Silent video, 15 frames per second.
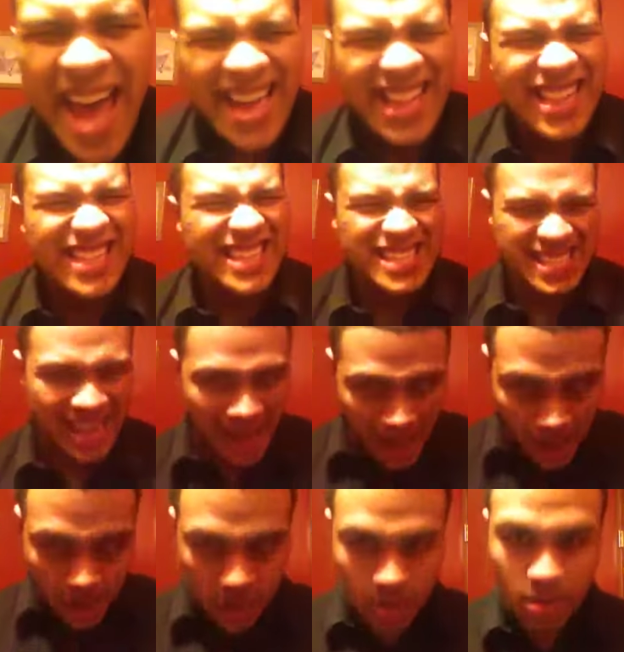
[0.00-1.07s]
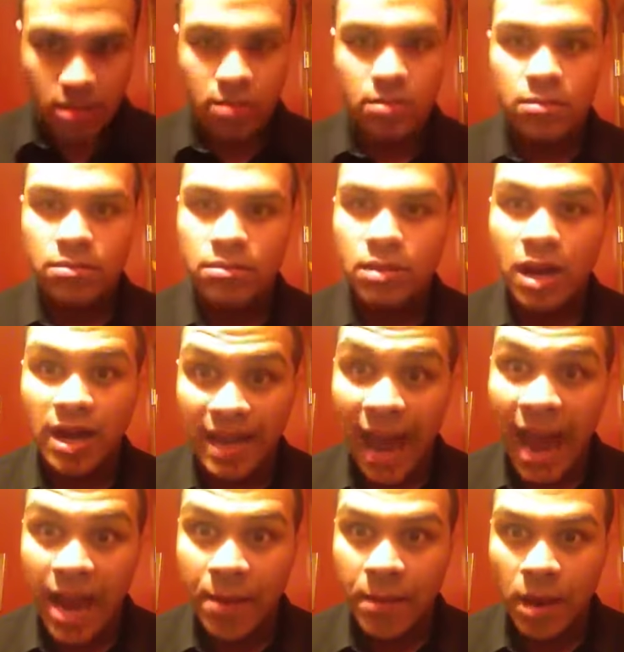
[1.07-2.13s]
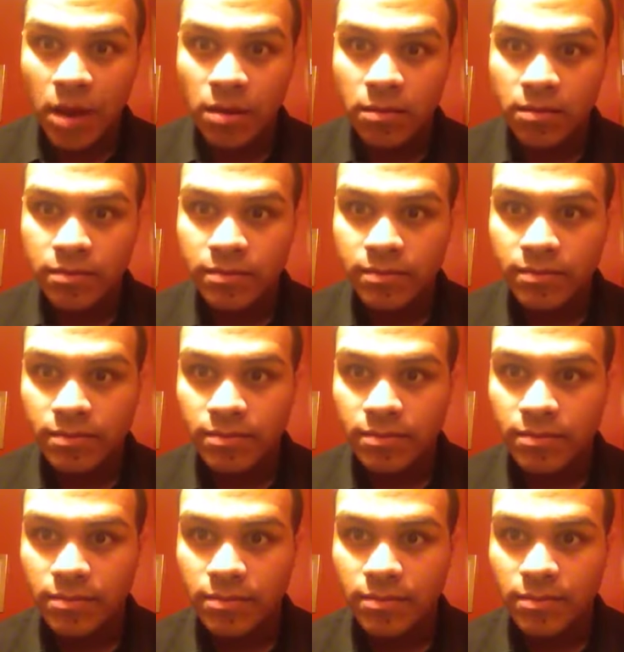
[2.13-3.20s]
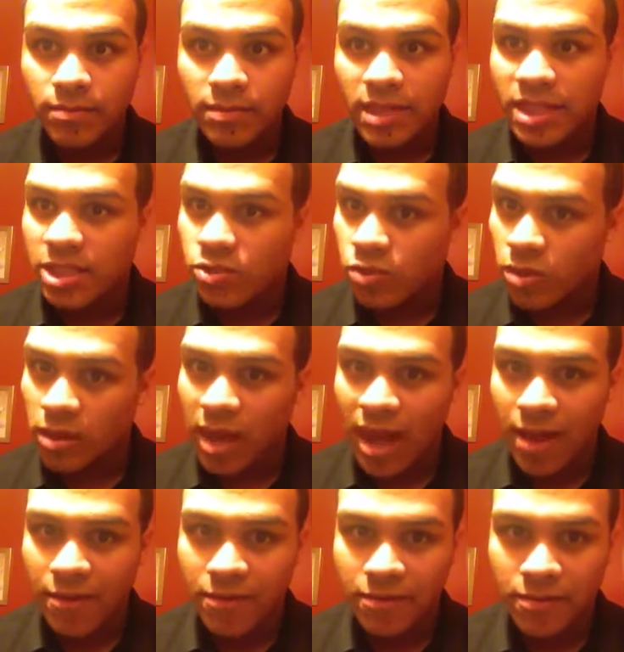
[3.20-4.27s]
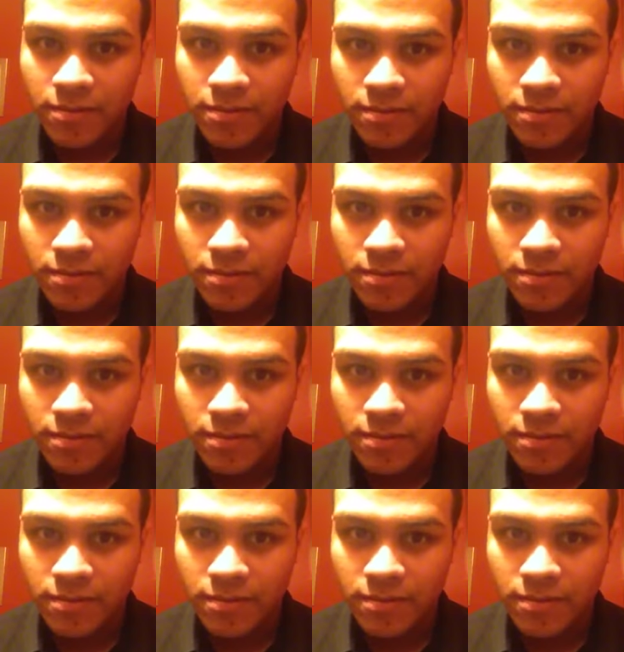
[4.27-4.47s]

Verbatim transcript: This is not a game. This is real life.